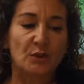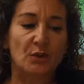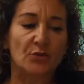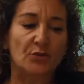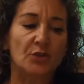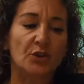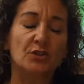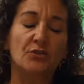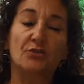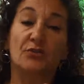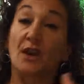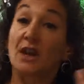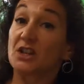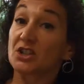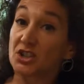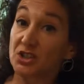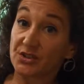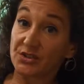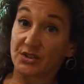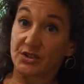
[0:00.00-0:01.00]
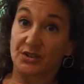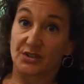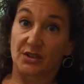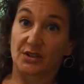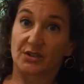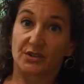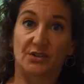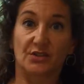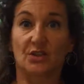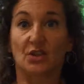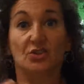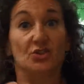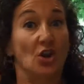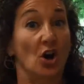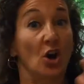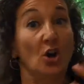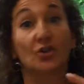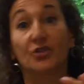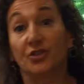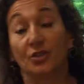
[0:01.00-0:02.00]
For infectious diseases, there's
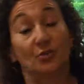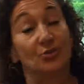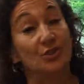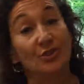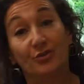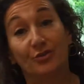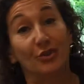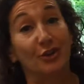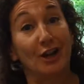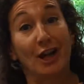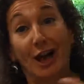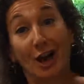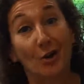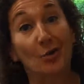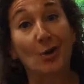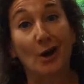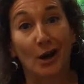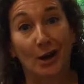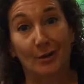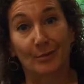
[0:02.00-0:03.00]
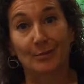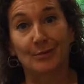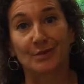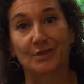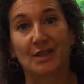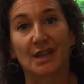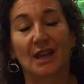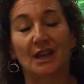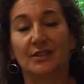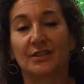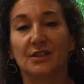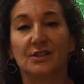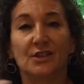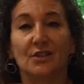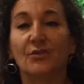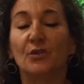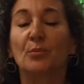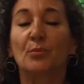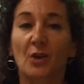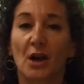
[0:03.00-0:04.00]
also different outcomes, and the
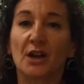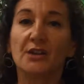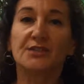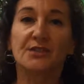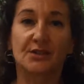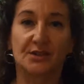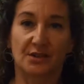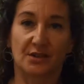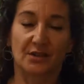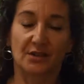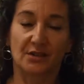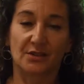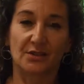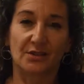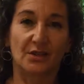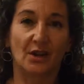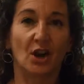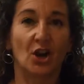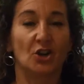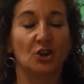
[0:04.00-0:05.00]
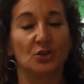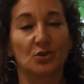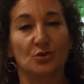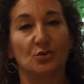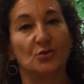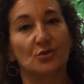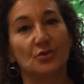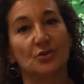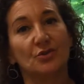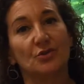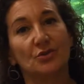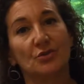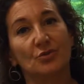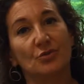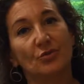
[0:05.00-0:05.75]
different processes are used